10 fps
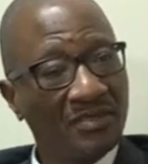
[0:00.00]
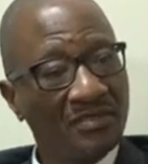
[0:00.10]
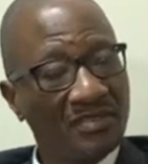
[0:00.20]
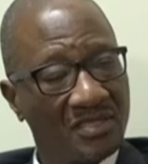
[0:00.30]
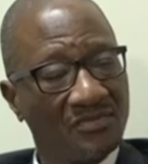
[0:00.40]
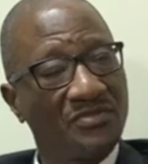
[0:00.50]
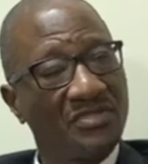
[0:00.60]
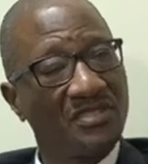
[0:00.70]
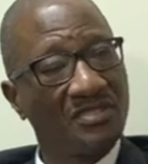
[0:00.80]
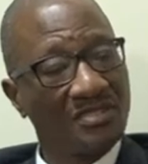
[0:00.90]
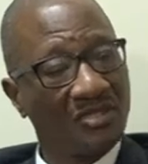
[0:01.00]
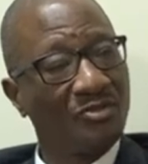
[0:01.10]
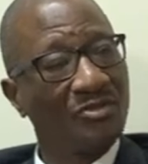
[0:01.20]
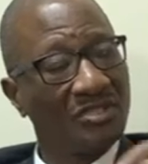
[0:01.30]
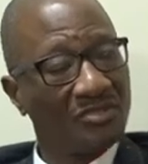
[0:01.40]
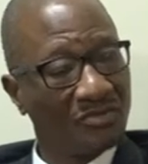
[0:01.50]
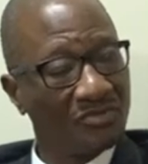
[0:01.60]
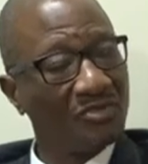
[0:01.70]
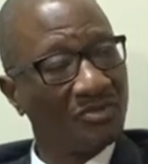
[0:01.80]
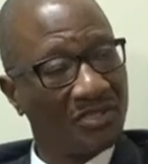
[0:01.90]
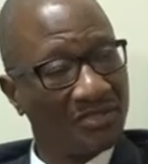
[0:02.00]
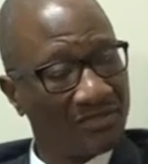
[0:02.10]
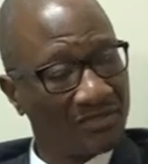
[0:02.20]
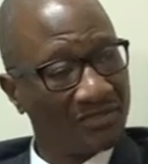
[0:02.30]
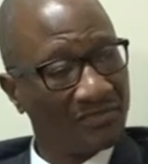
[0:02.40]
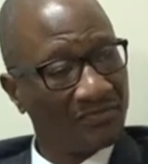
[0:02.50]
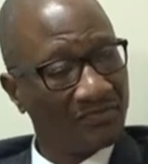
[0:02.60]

safety and security of journalists,